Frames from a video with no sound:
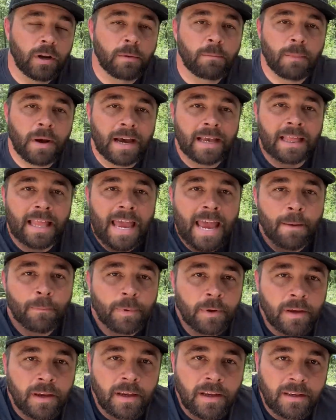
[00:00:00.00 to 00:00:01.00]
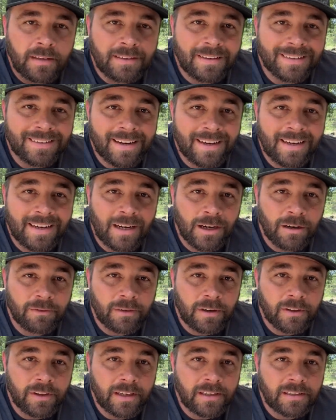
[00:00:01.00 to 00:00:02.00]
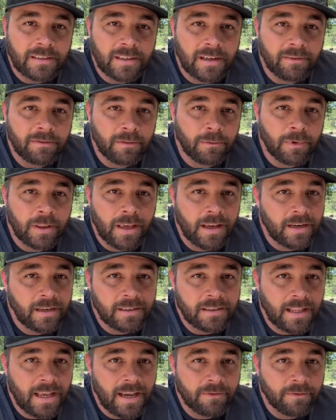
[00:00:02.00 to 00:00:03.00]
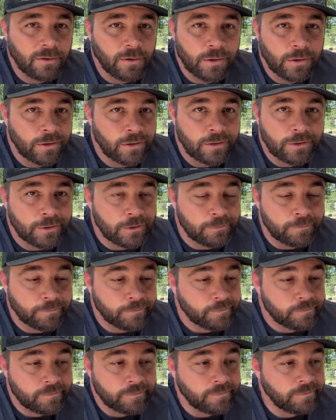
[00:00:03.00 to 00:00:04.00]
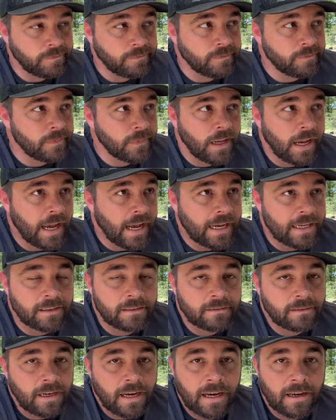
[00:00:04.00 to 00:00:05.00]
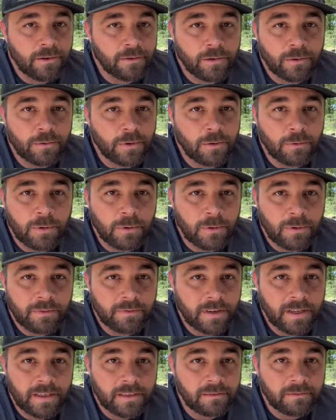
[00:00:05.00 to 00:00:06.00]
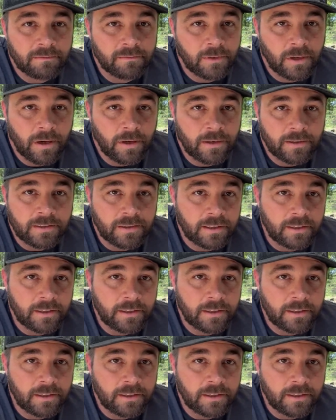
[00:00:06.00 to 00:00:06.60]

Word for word: my lap to take care of all that stuff. And without his life insurance, I, I don't know what we would have done, honestly.